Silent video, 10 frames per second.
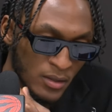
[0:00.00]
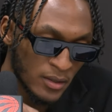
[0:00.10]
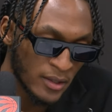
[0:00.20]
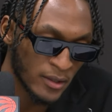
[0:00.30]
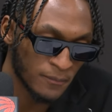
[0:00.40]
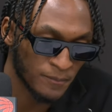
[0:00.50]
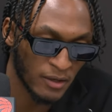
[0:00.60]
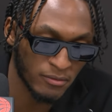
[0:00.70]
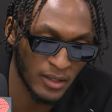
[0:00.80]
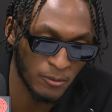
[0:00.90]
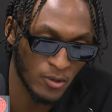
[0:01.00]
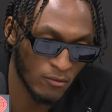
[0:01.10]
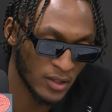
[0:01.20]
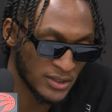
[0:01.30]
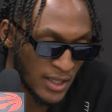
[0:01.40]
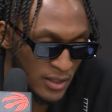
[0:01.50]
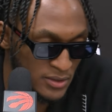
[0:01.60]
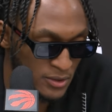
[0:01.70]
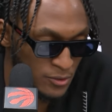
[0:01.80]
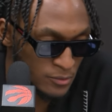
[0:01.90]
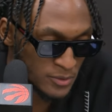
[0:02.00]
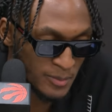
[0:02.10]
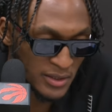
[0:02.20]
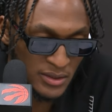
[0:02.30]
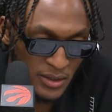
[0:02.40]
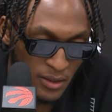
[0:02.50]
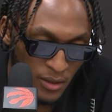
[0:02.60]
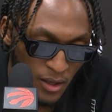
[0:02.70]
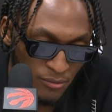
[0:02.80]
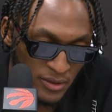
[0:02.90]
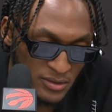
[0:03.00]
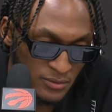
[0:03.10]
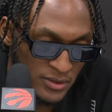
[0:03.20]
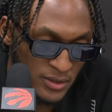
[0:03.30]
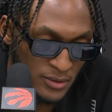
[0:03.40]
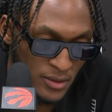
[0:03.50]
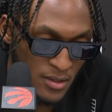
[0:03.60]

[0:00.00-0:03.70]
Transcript: Yeah, I feel like we're a really talented group, especially offensively.